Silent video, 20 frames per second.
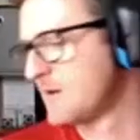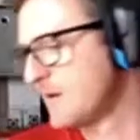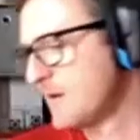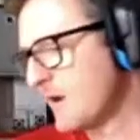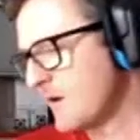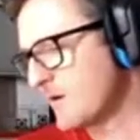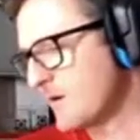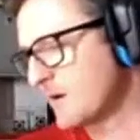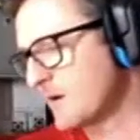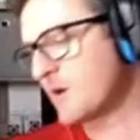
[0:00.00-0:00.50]

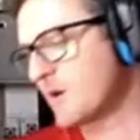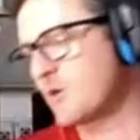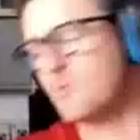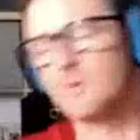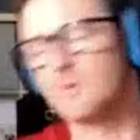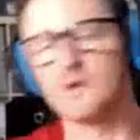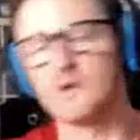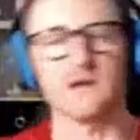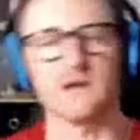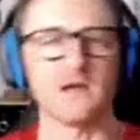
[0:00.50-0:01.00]
it could
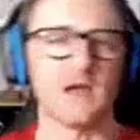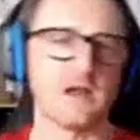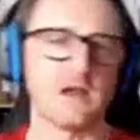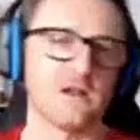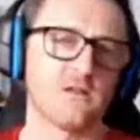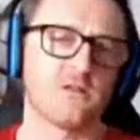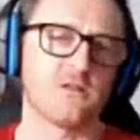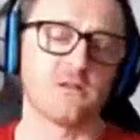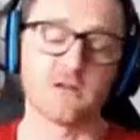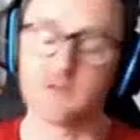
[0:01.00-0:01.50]
be
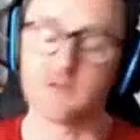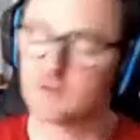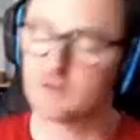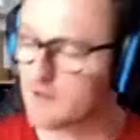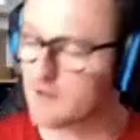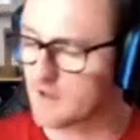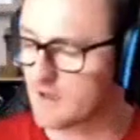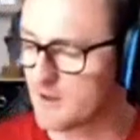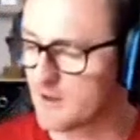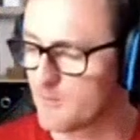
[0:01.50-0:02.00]
anything.
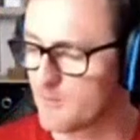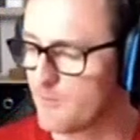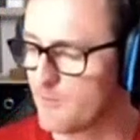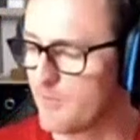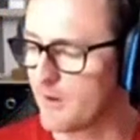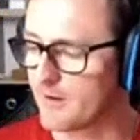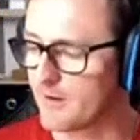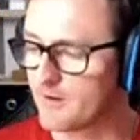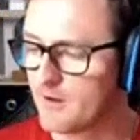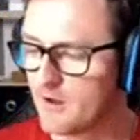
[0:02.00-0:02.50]

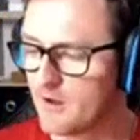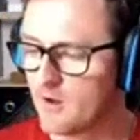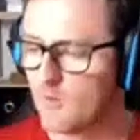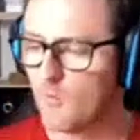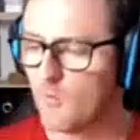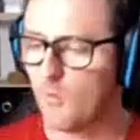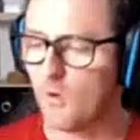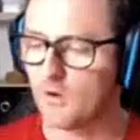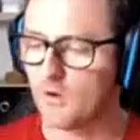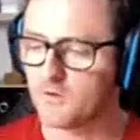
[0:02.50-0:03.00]
But
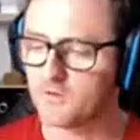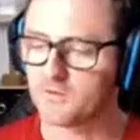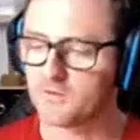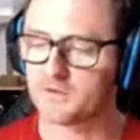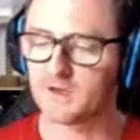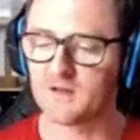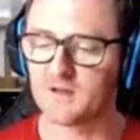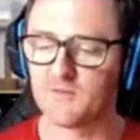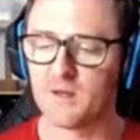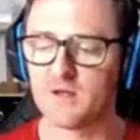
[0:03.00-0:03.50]
while you're
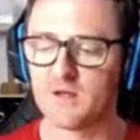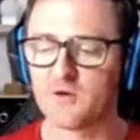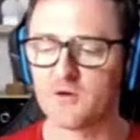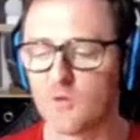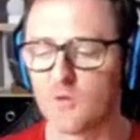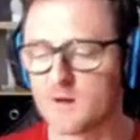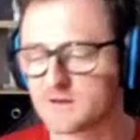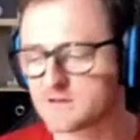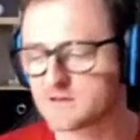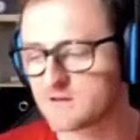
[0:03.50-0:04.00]
thinking about your
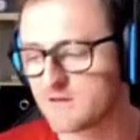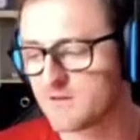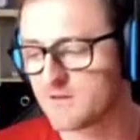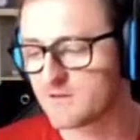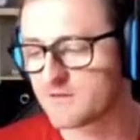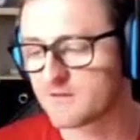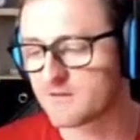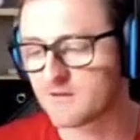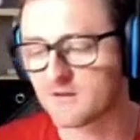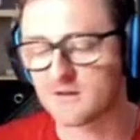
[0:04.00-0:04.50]

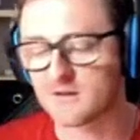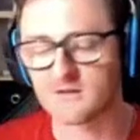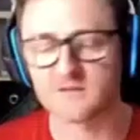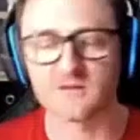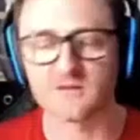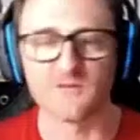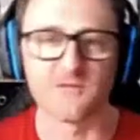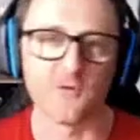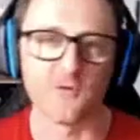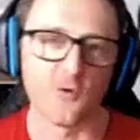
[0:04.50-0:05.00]
questions,
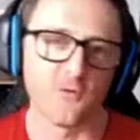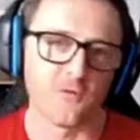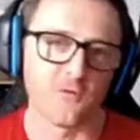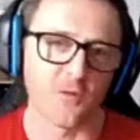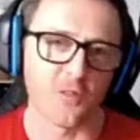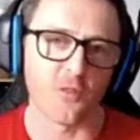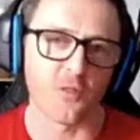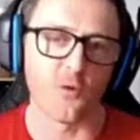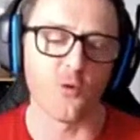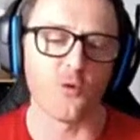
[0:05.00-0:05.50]
some food for
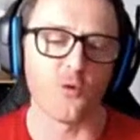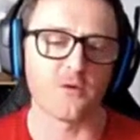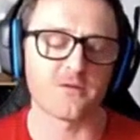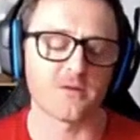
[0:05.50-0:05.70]
thought.